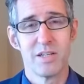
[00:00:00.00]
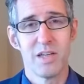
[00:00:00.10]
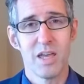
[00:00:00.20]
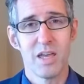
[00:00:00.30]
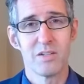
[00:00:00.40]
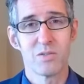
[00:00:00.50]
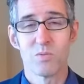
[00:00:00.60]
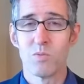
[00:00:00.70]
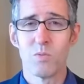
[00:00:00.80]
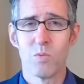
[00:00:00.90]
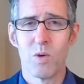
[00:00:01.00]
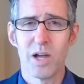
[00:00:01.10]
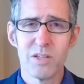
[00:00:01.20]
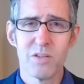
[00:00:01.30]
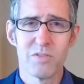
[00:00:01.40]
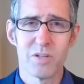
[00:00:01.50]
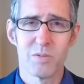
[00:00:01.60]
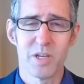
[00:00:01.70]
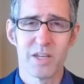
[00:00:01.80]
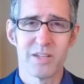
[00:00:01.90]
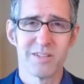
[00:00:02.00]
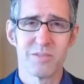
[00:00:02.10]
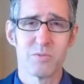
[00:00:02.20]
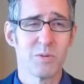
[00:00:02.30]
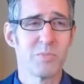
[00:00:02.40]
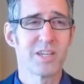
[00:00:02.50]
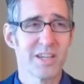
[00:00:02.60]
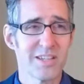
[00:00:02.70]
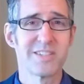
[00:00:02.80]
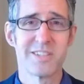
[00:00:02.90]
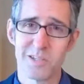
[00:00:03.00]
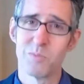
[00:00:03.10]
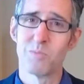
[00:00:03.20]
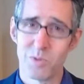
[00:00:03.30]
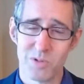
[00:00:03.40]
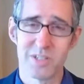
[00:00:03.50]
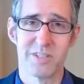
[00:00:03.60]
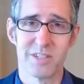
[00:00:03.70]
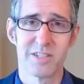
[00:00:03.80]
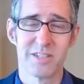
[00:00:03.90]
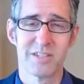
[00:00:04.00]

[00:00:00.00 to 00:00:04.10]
And why do you feel pain? Well, because it's important.